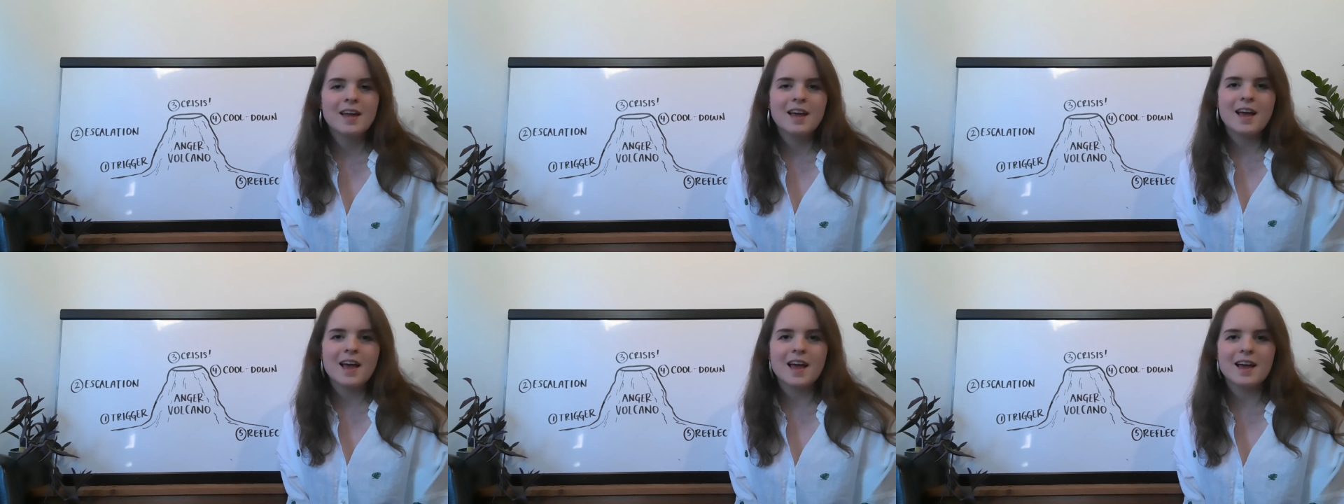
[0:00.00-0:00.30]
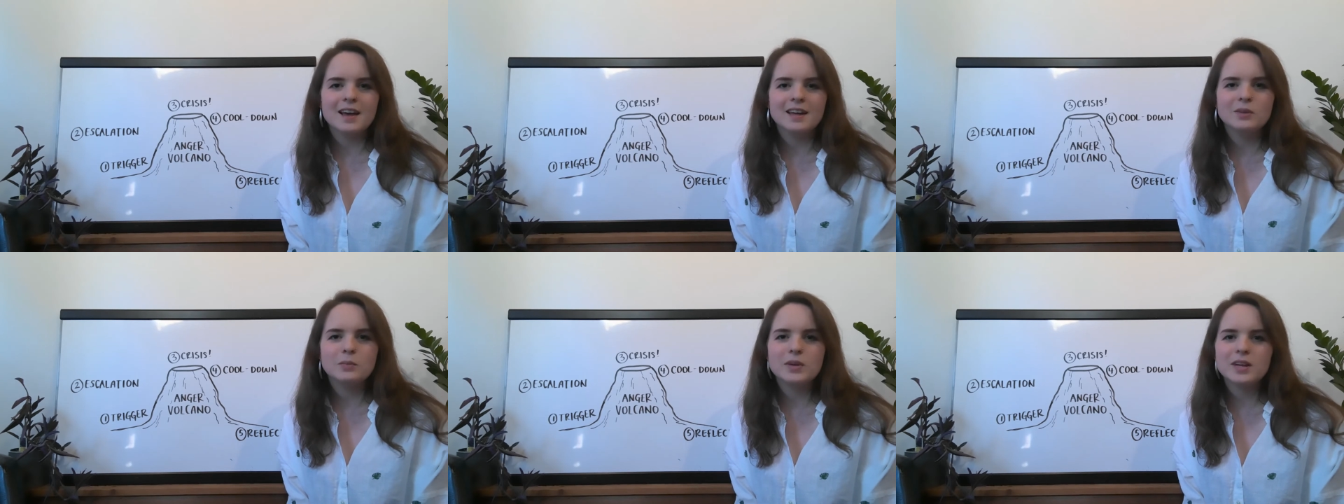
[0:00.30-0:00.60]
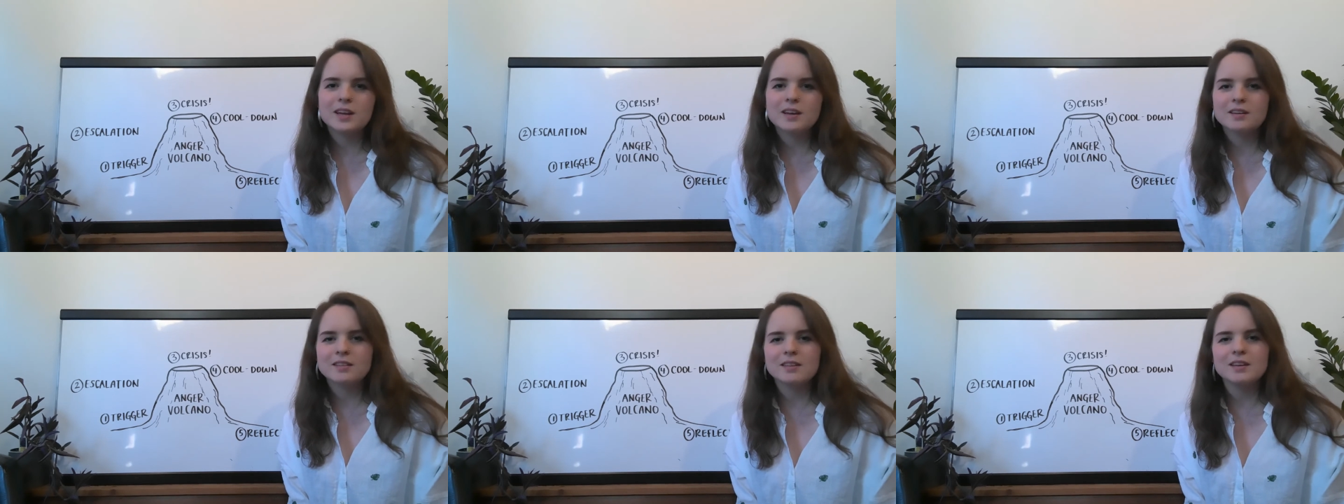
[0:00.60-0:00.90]
And we
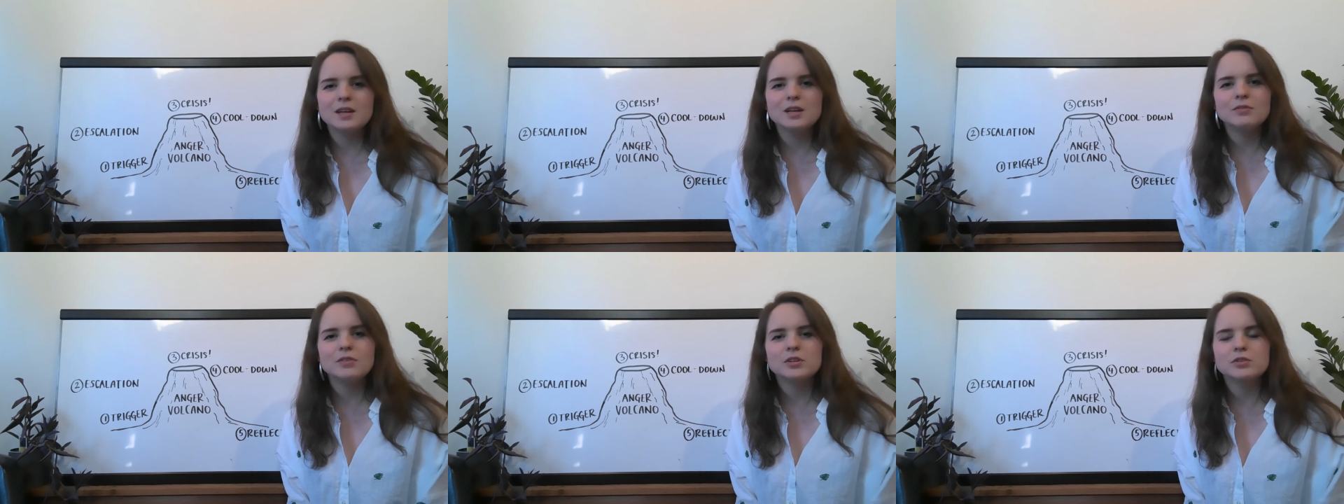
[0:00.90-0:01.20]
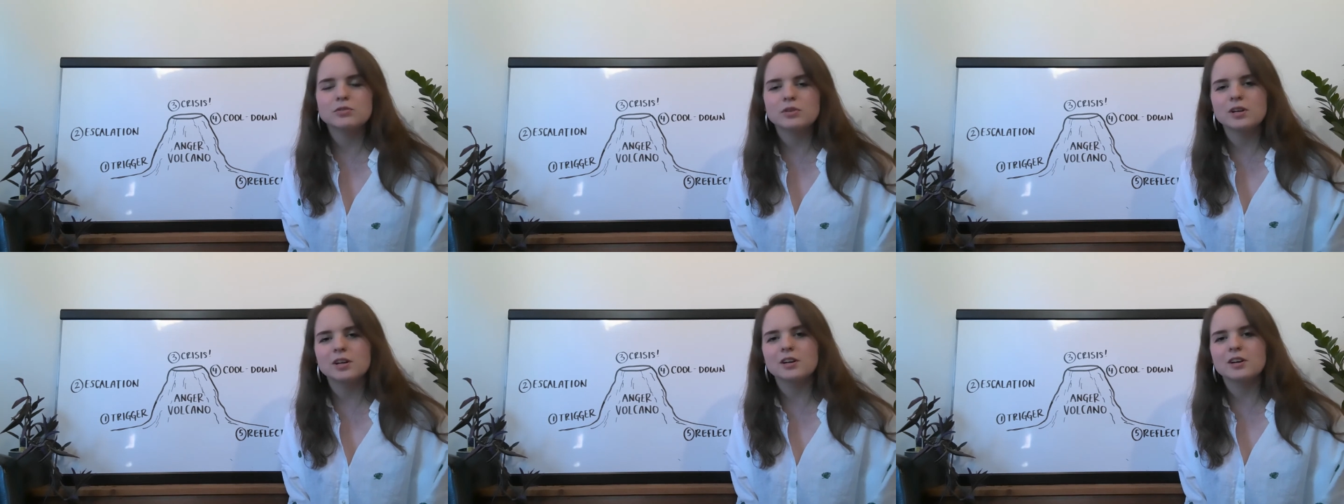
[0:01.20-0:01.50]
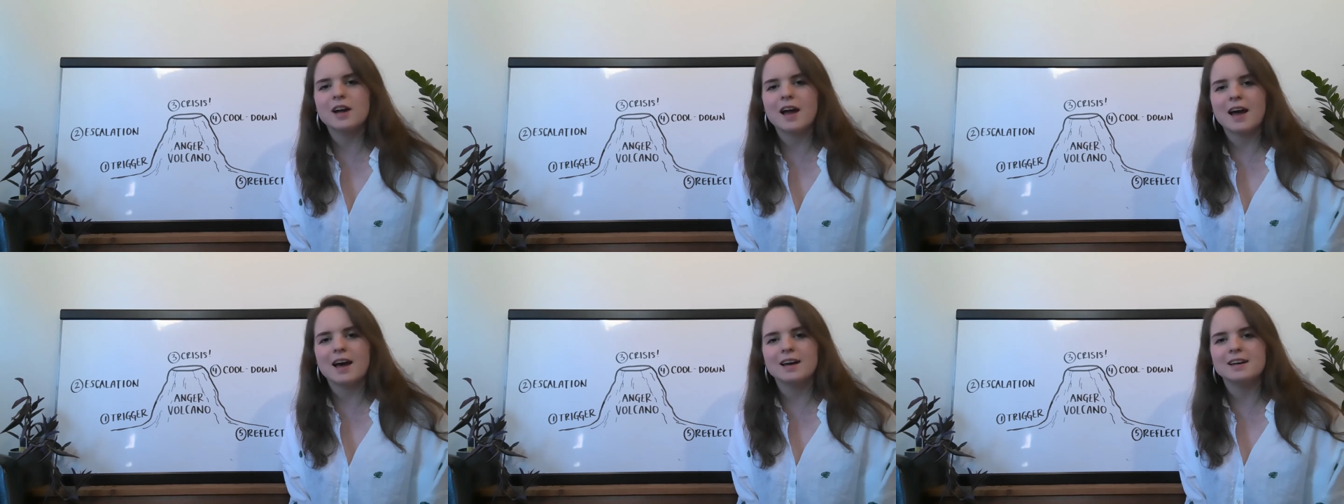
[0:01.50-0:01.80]
can think of a trigger
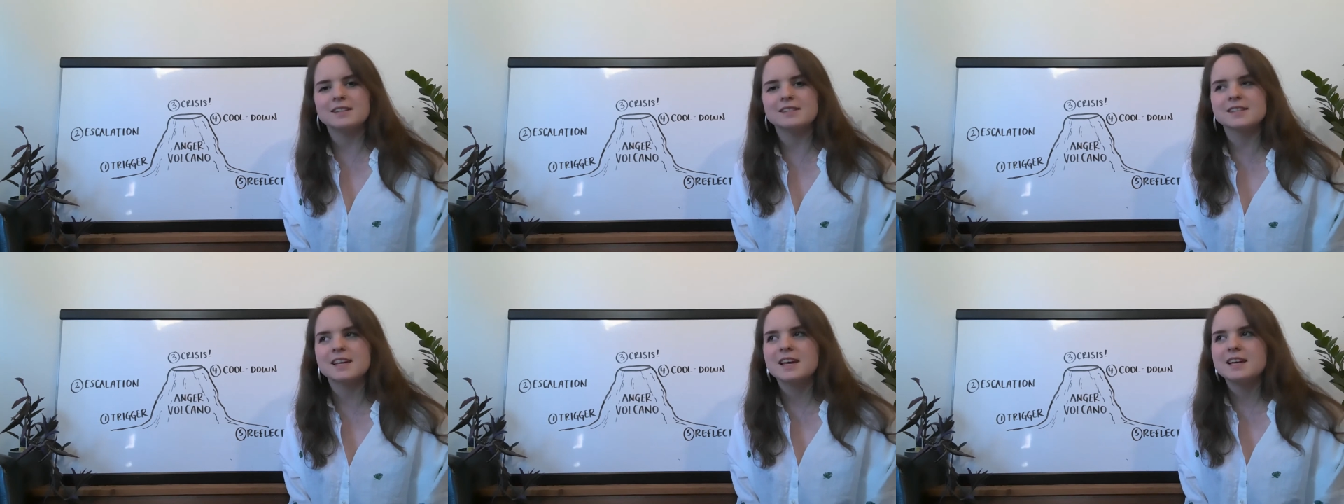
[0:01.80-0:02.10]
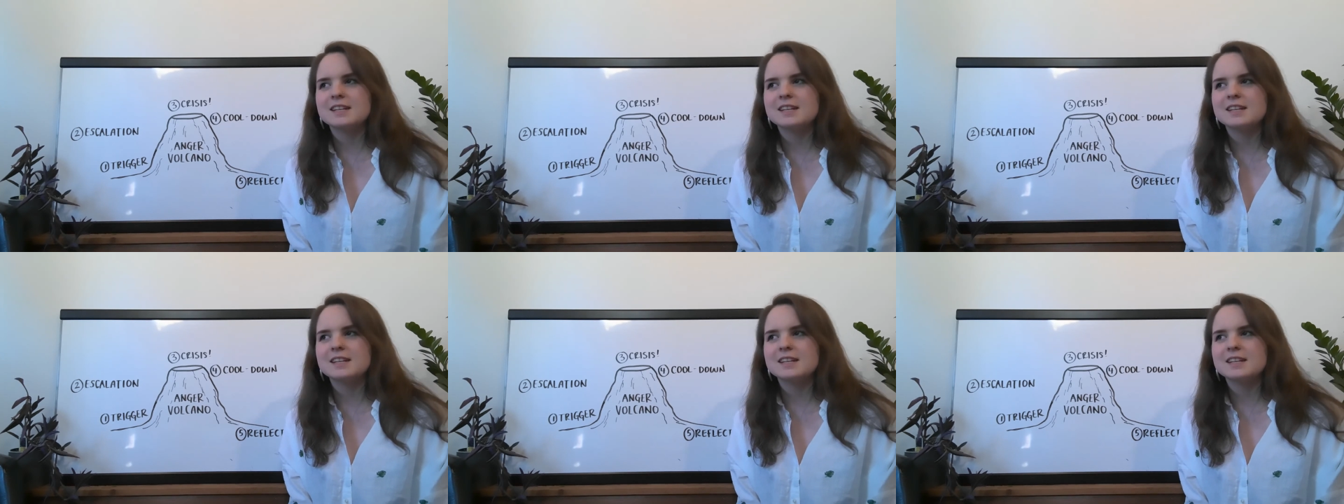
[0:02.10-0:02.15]
as